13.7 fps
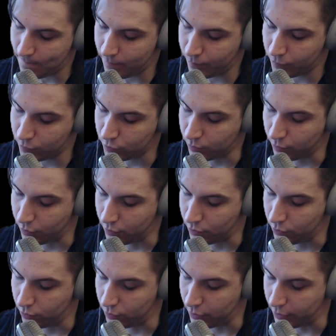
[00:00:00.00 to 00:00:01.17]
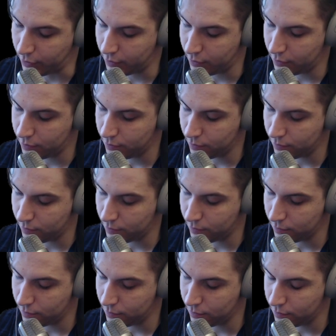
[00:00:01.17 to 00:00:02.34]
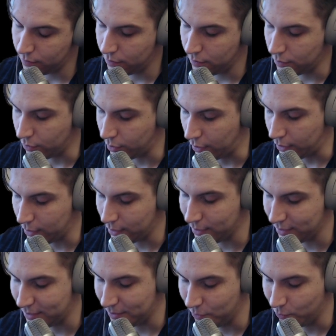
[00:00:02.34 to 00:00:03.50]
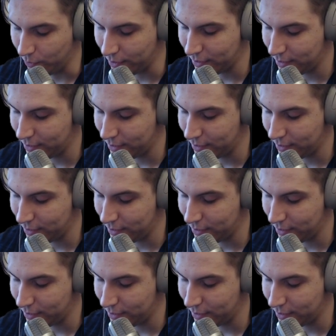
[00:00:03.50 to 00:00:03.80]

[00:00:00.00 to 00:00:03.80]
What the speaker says: So I'm gonna do like. Okay, didn't work.